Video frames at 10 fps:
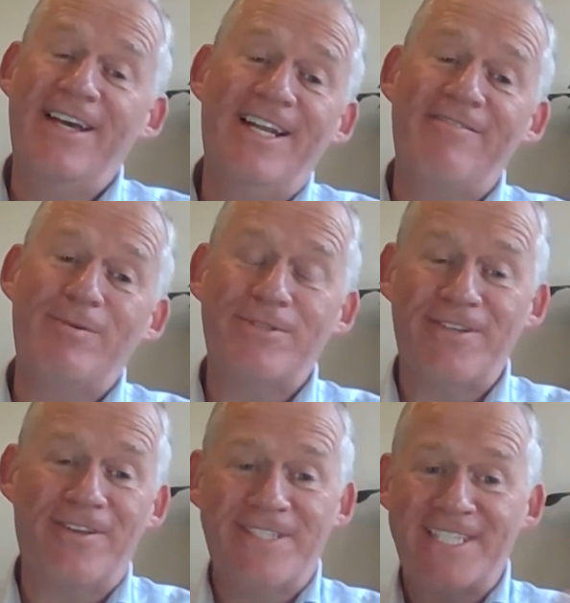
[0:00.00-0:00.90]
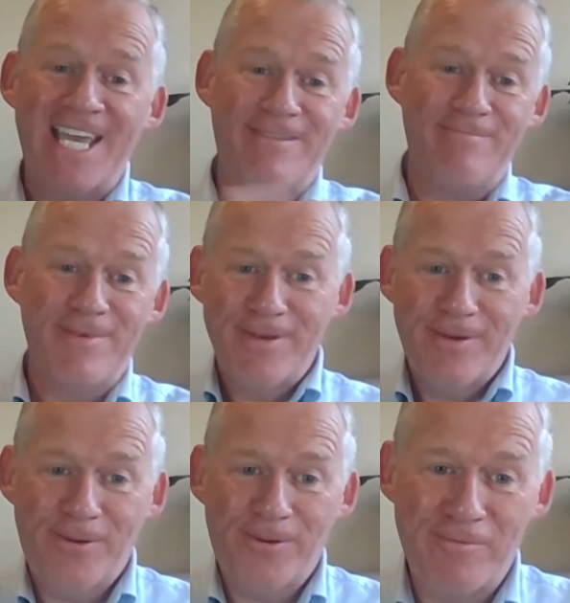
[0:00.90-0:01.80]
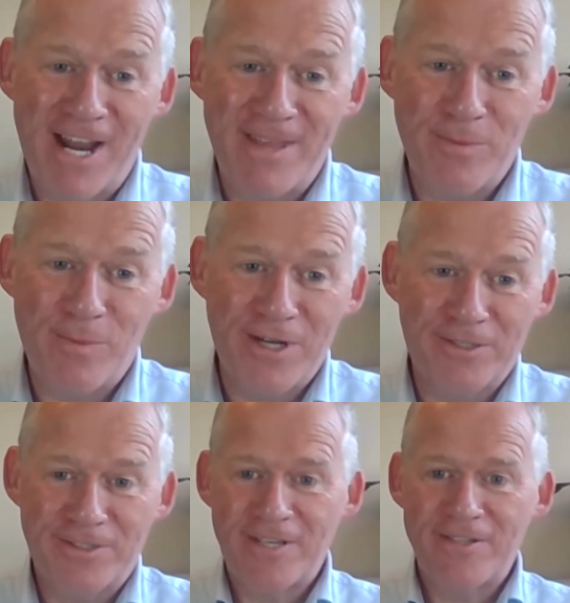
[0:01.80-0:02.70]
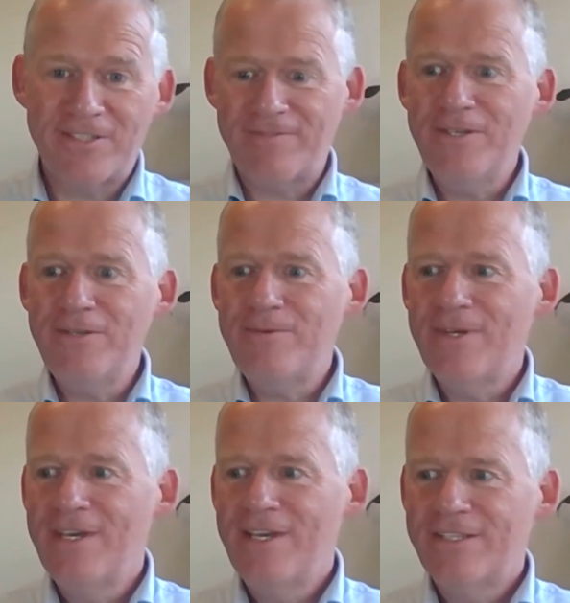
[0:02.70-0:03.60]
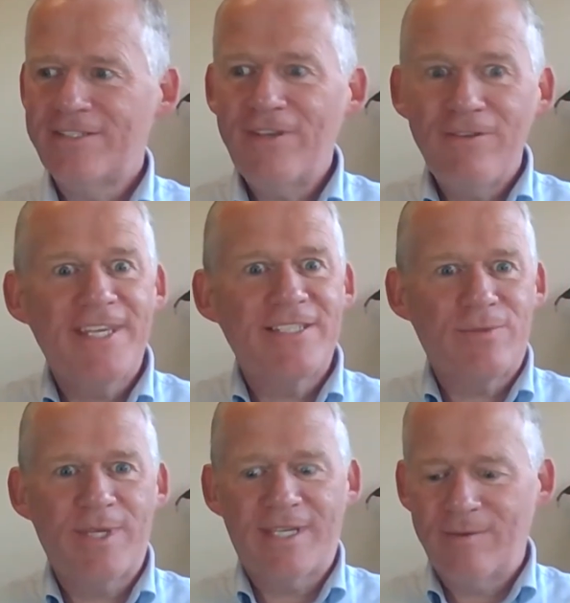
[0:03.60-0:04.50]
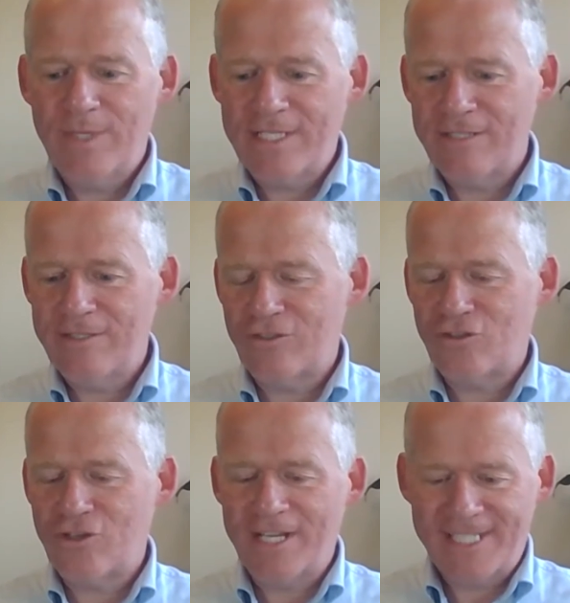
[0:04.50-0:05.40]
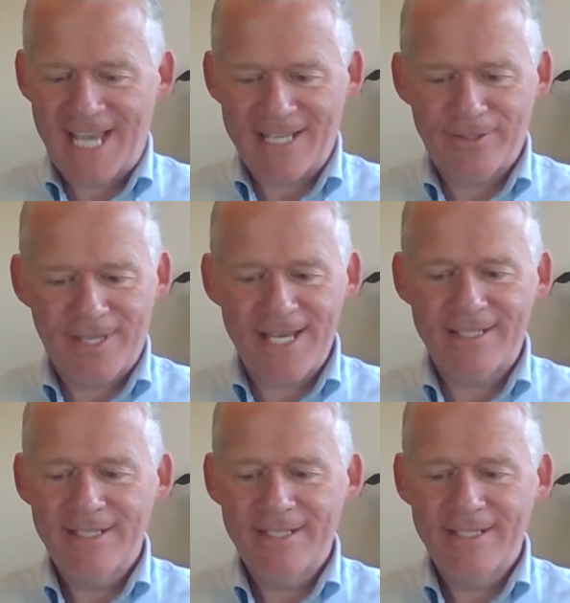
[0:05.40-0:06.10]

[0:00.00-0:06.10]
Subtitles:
And everyone's not the same all around the world. So there's a few things we do to try and tackle that.